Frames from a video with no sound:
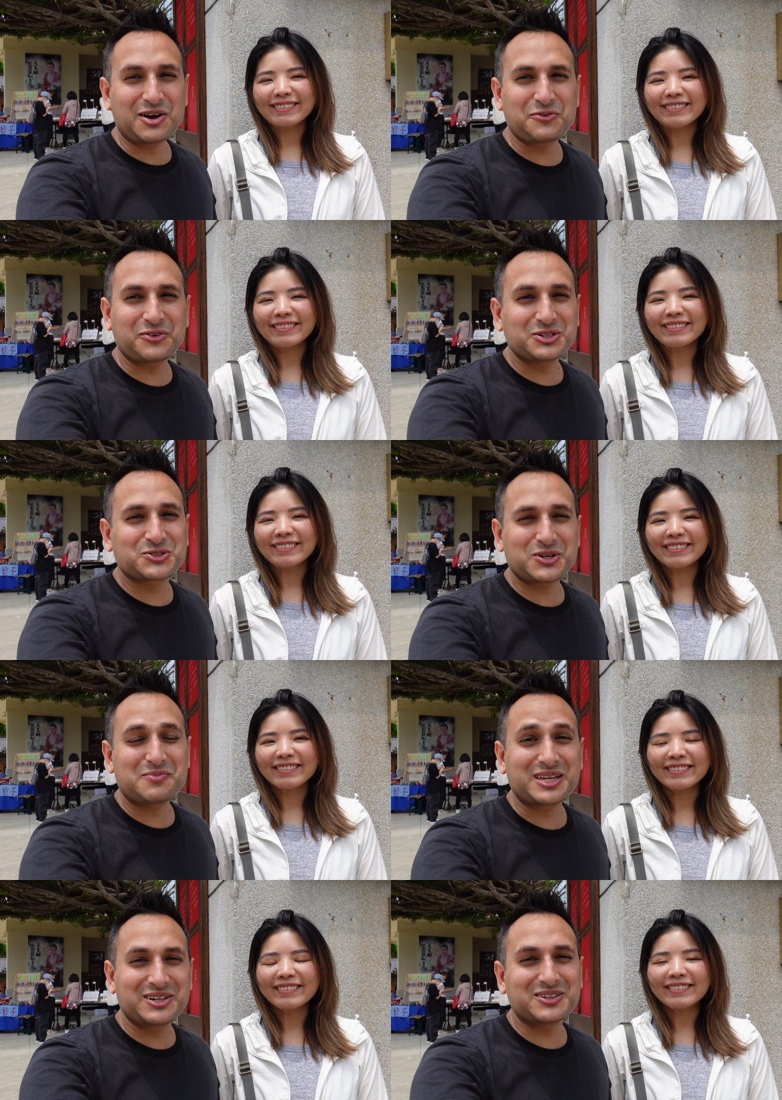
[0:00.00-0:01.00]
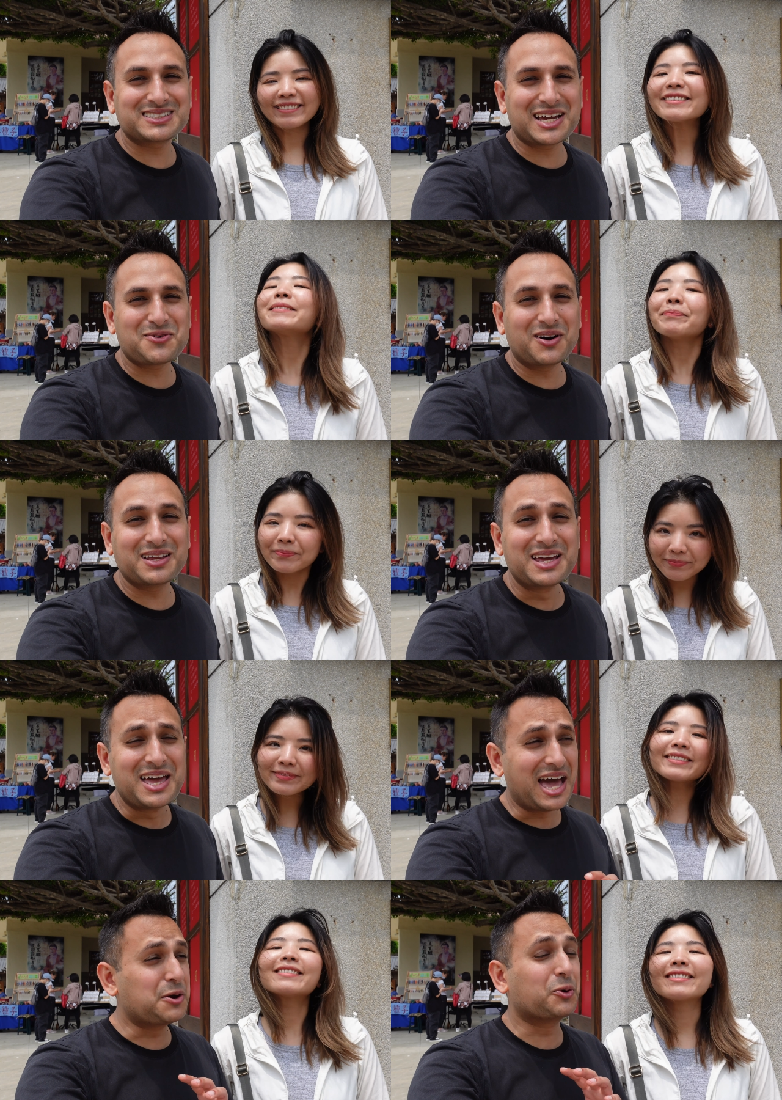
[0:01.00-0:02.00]
Speaker 1: our first trip here in Taiwan,
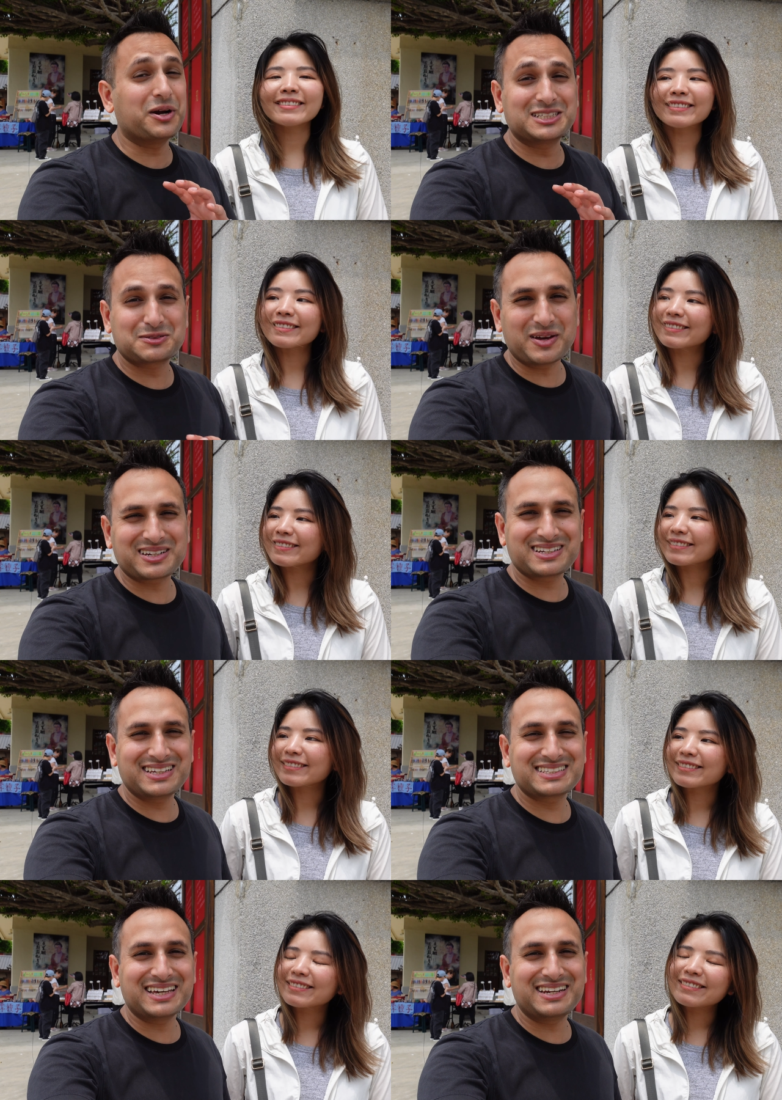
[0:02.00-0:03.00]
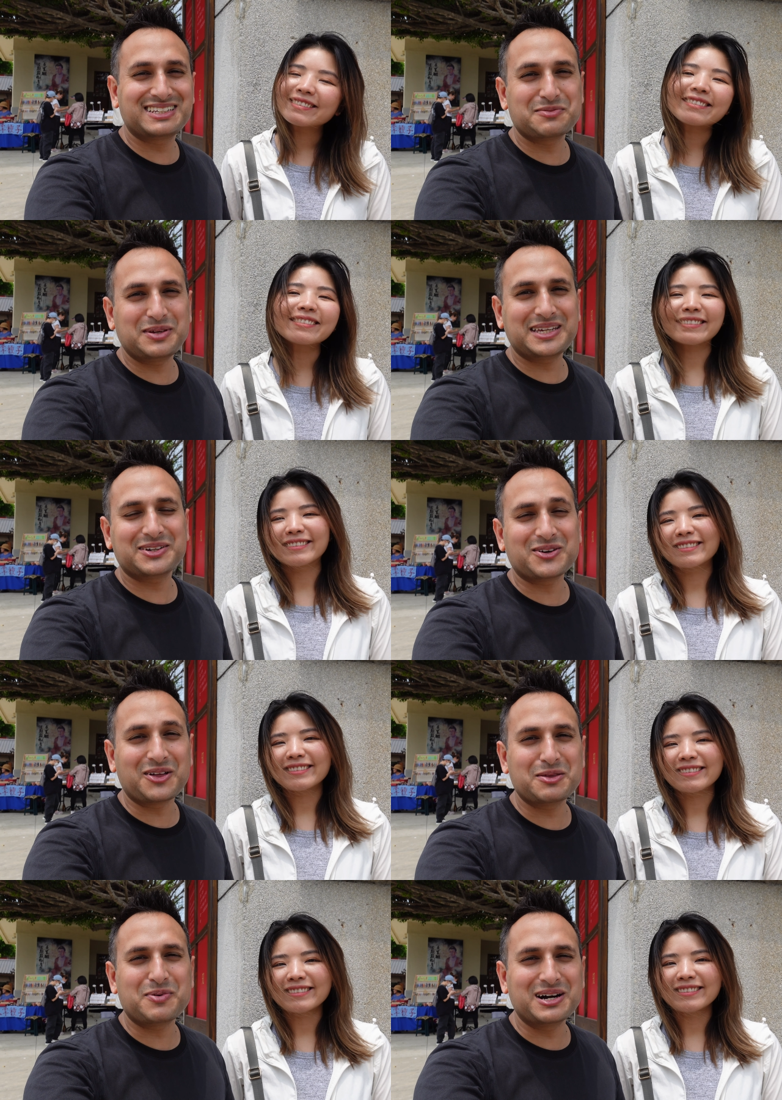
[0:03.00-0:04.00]
and we're especially excited to be here
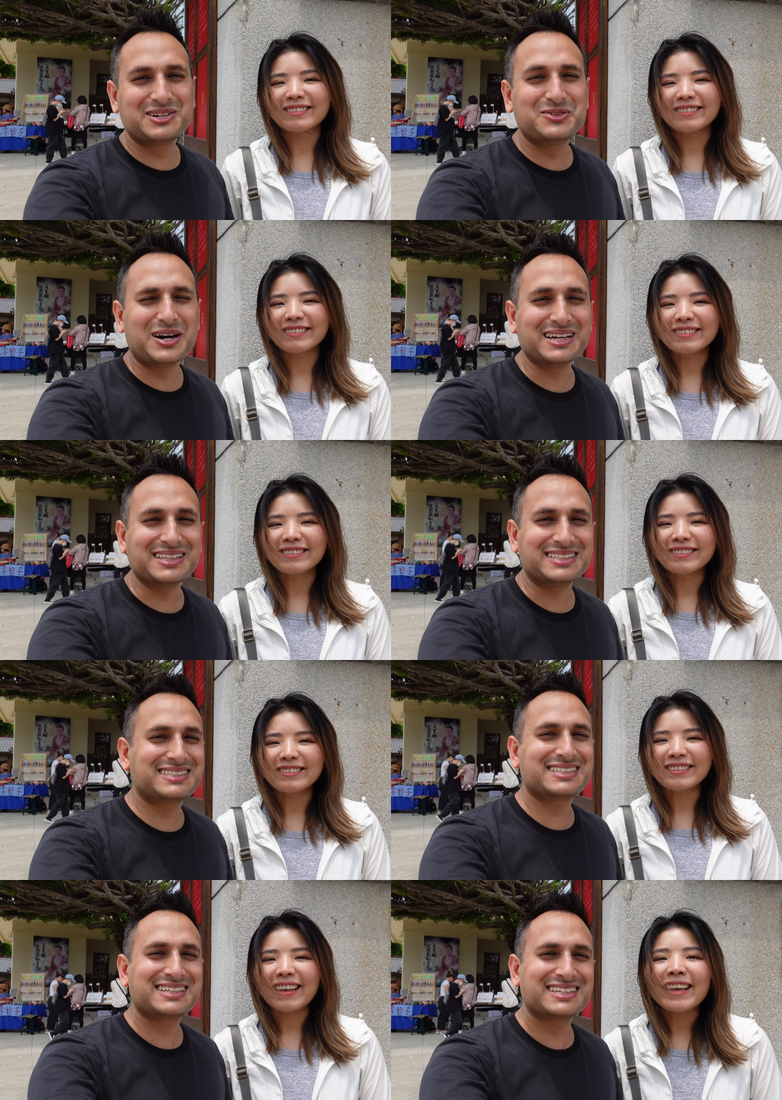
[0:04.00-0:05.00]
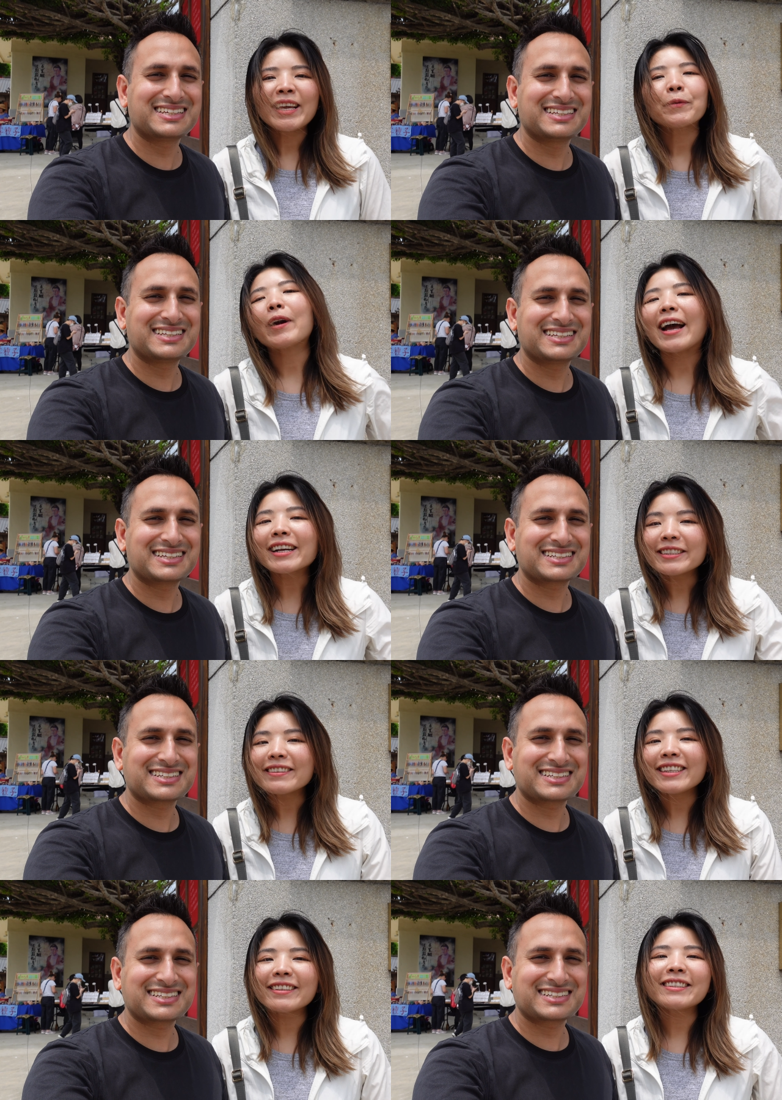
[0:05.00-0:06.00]
on the Penghu Islands.
Speaker 2: We're
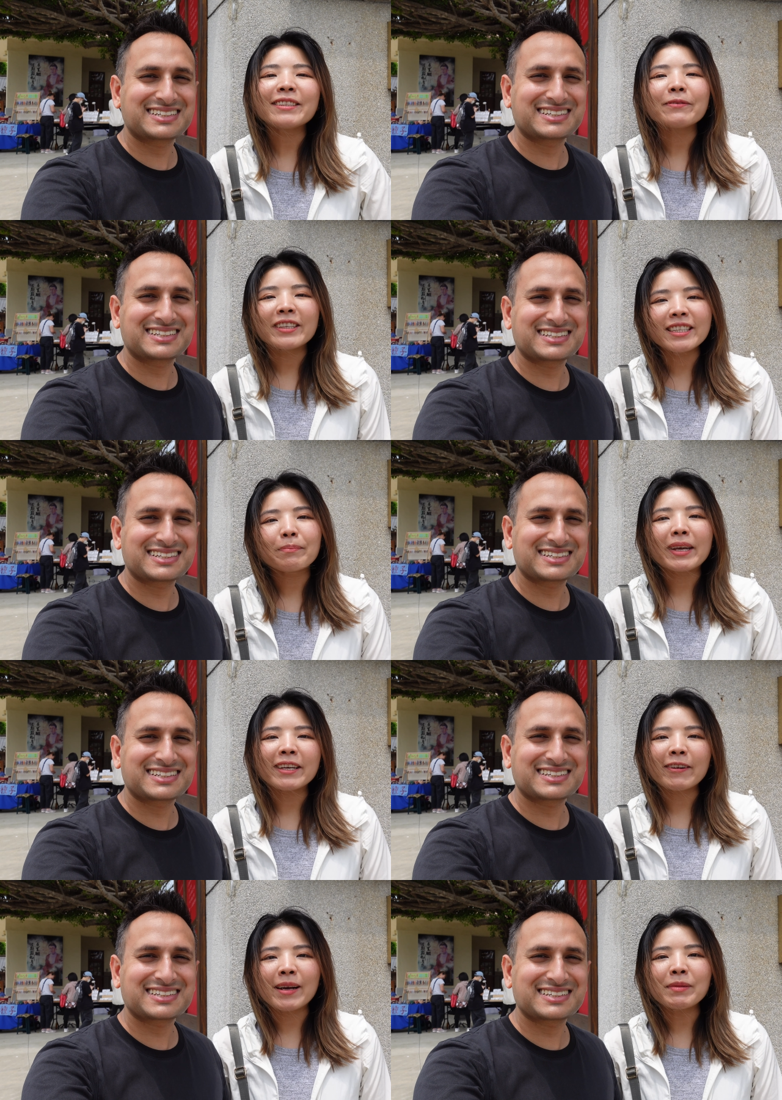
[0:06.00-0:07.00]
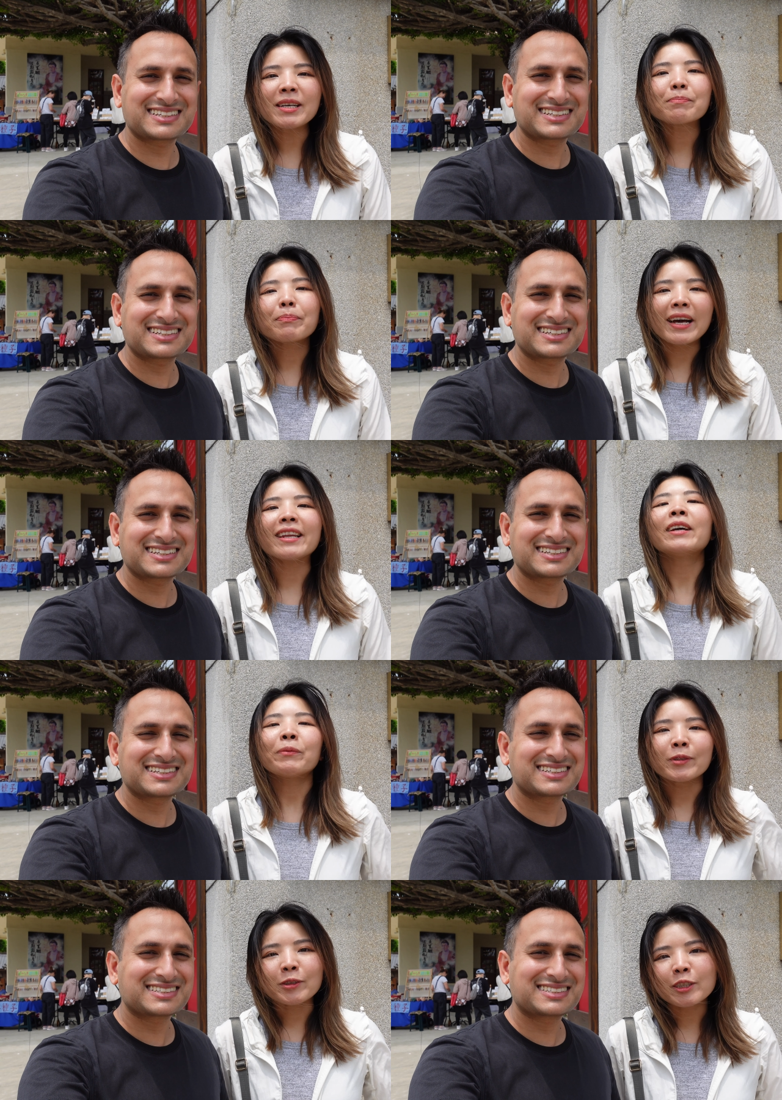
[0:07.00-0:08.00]
actually here to visit my grandma, but
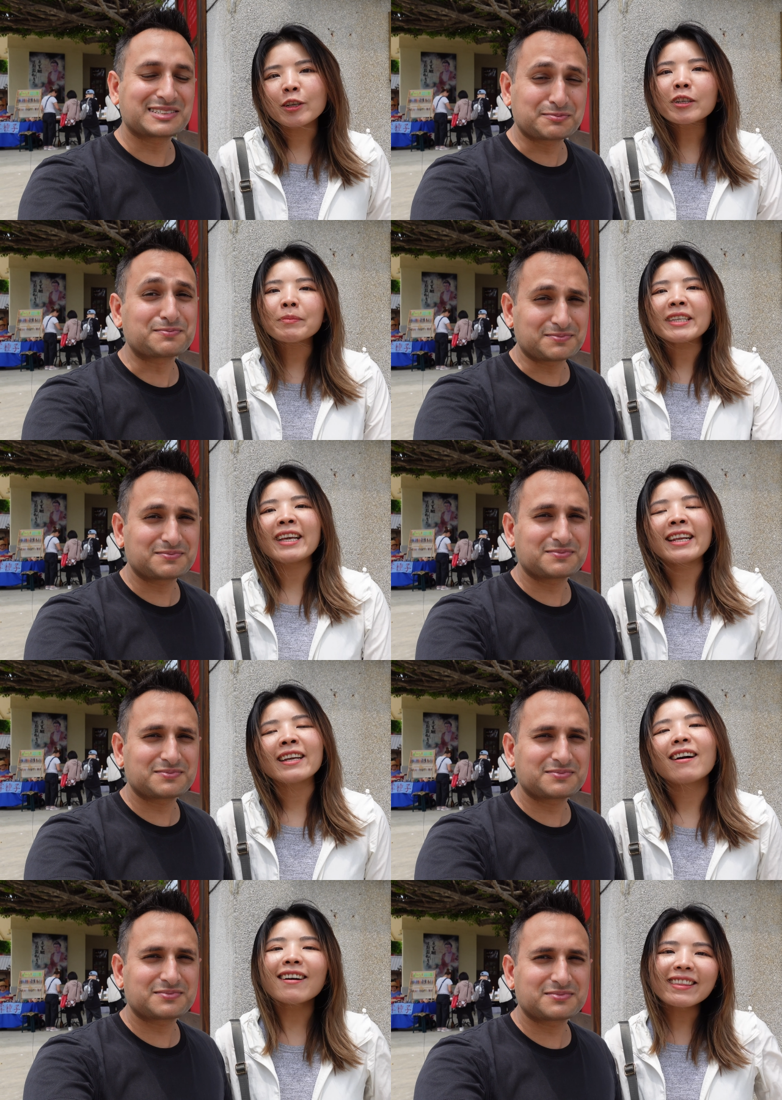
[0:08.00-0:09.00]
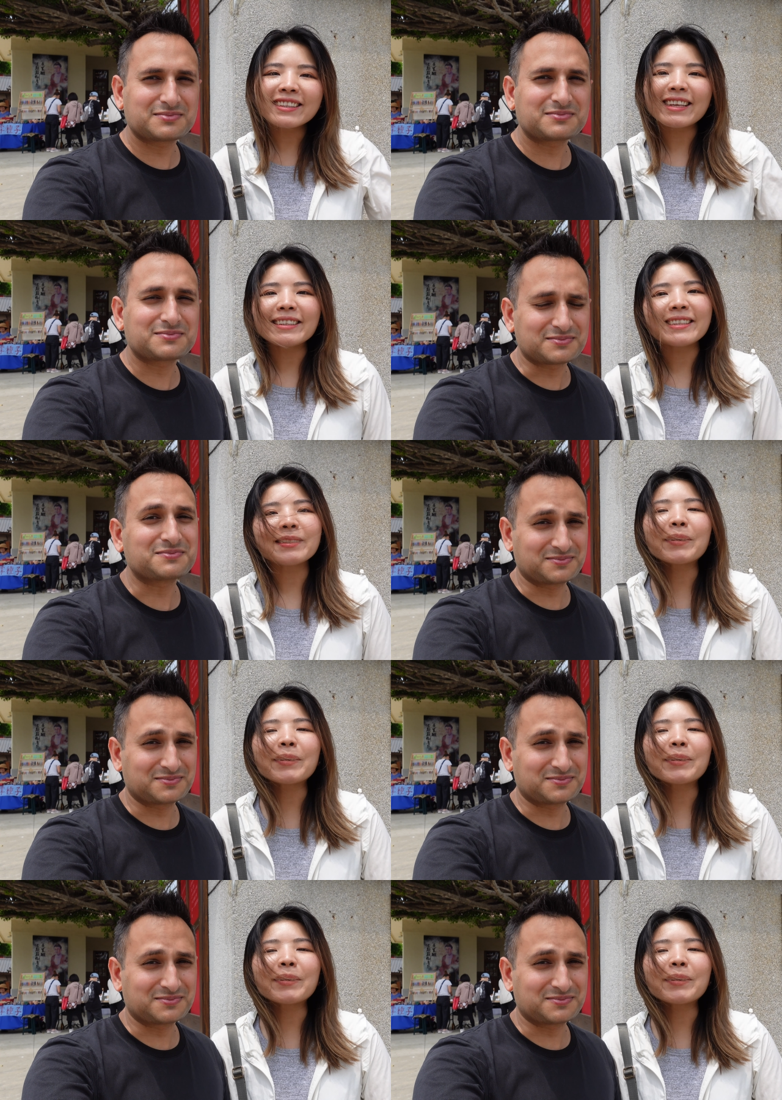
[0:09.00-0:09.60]
we'll sure be hitting all the sites as